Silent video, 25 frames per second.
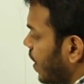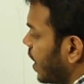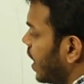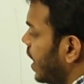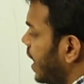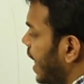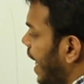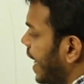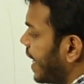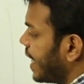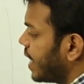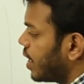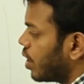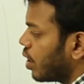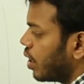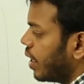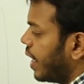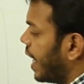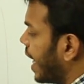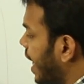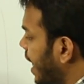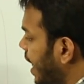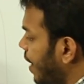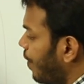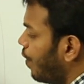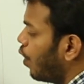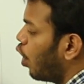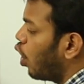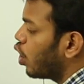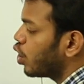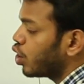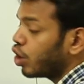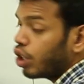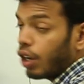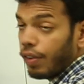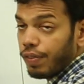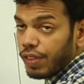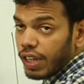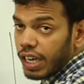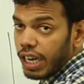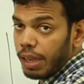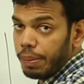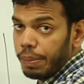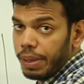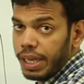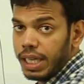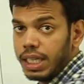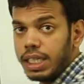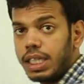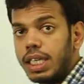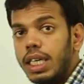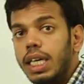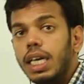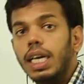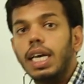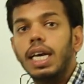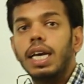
3 that is negative velocity of 3 means